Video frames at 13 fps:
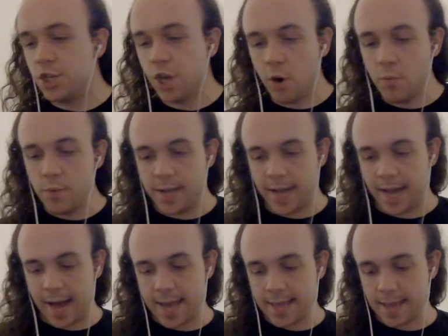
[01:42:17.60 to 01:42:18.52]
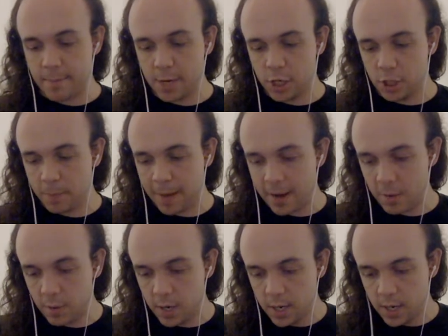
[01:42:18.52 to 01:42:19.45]
don't care that much
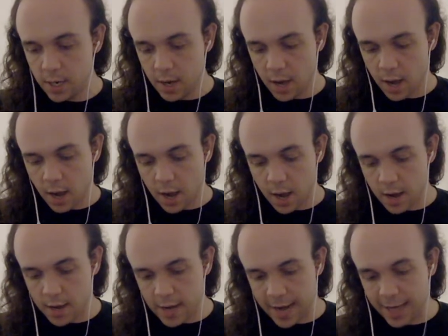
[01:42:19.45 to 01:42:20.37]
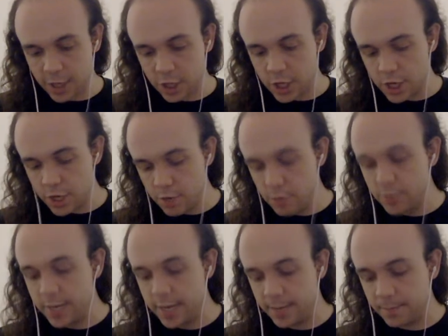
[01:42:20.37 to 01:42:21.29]
about actually
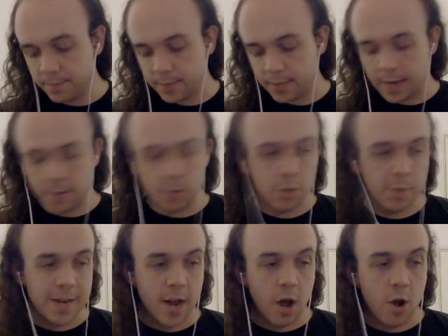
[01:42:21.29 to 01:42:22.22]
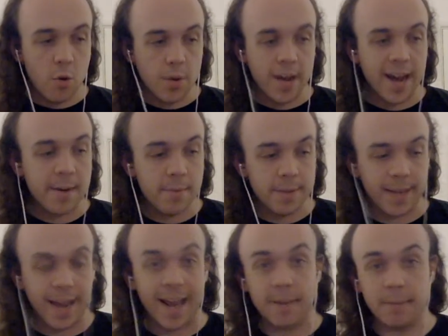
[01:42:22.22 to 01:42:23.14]
using, and would be okay with
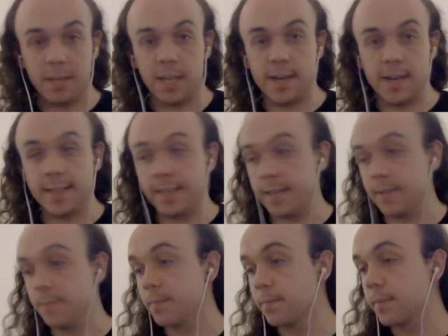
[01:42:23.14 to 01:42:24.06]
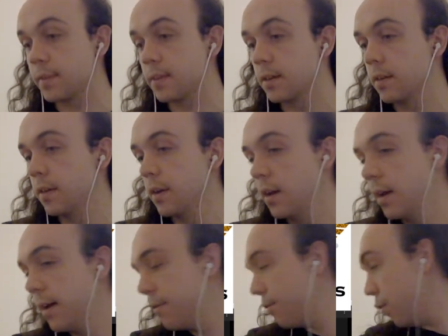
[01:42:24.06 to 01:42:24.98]
cannibalizing
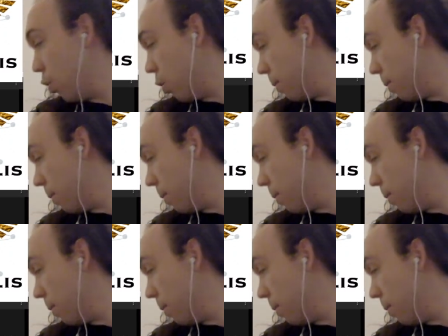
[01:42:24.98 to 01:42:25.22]
for